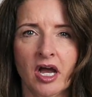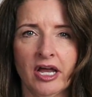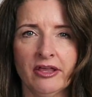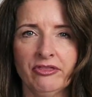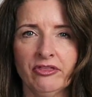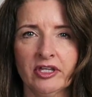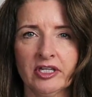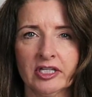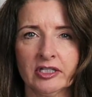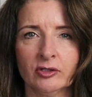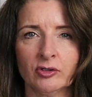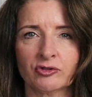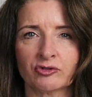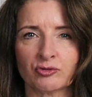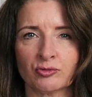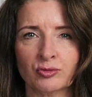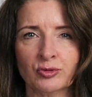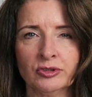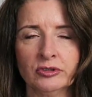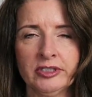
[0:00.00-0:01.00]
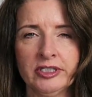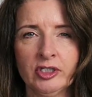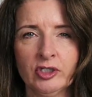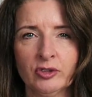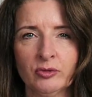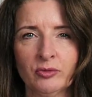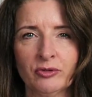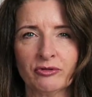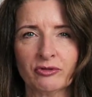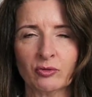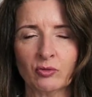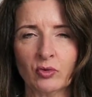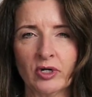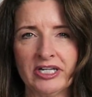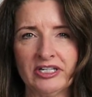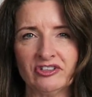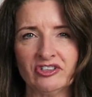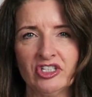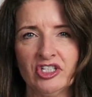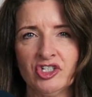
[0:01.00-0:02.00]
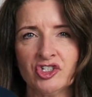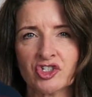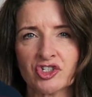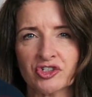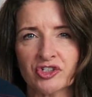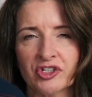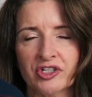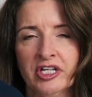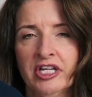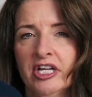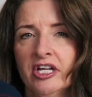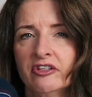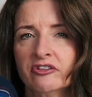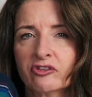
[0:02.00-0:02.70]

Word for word: I think it looks really good with the white t-shirt.